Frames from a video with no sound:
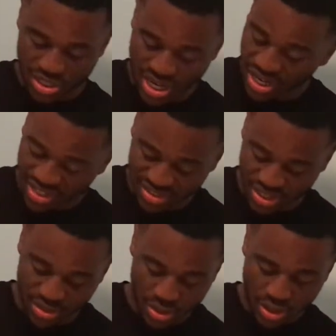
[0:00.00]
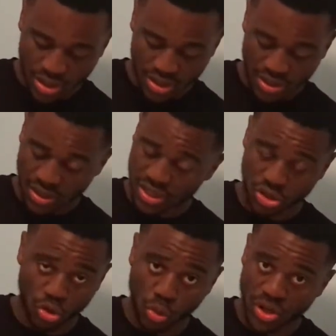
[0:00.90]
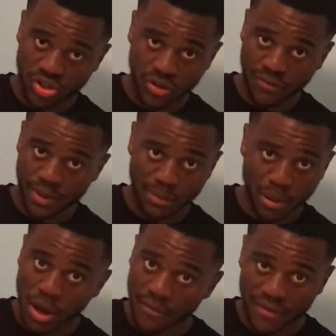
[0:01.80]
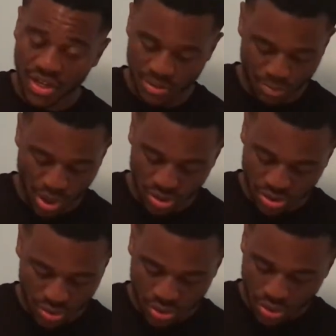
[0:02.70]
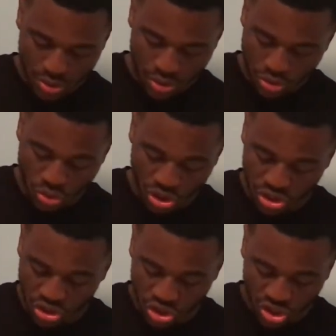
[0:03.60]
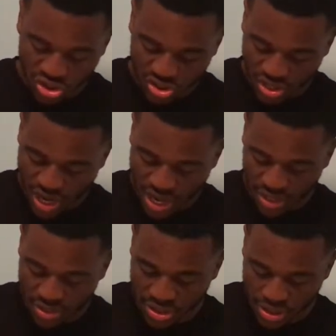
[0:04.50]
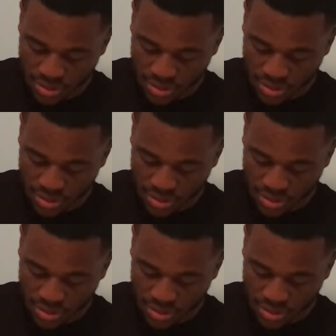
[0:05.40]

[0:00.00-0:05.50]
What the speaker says: Like I said, it's not always gonna be perfect, but you can adjust and